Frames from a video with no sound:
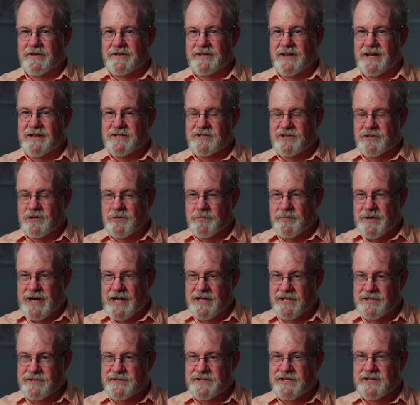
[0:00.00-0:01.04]
what national
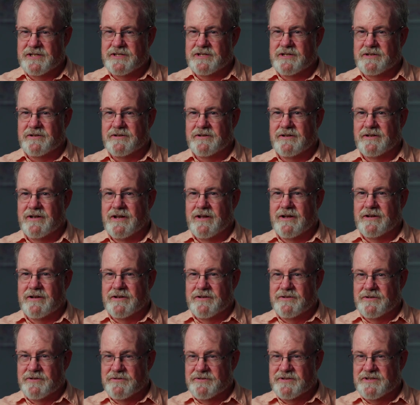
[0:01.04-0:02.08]
policies are
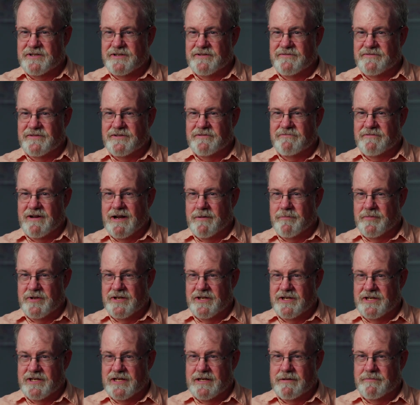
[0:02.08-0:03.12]
conducive to
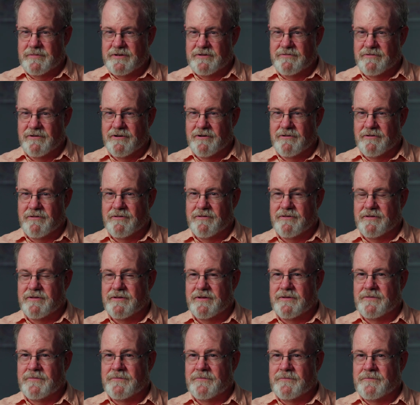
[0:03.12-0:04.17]
rapid economic
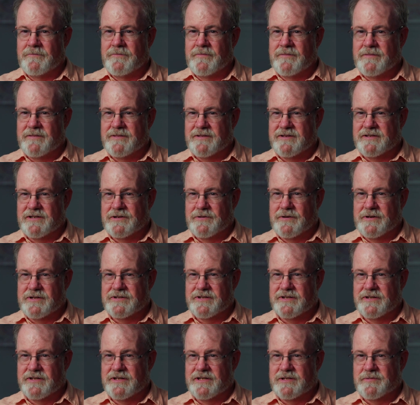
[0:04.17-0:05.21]
growth. That's a
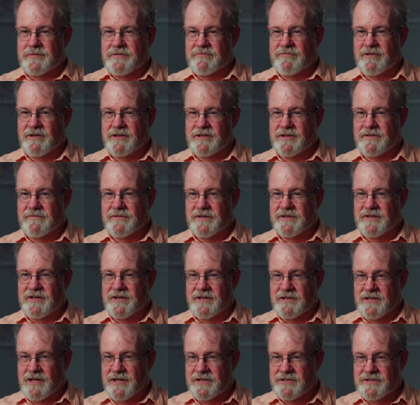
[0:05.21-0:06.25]
question that's been relatively
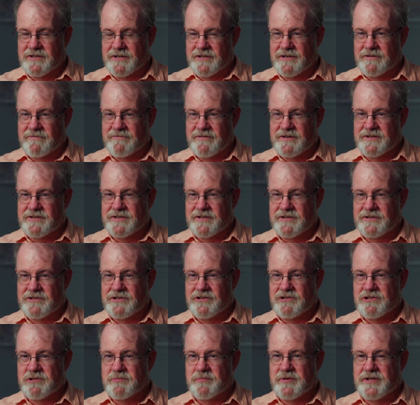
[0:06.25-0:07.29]
neglected in recent
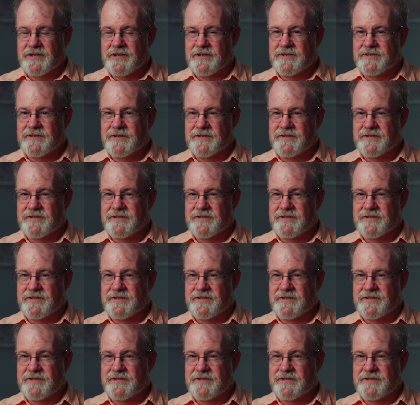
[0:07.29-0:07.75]
years because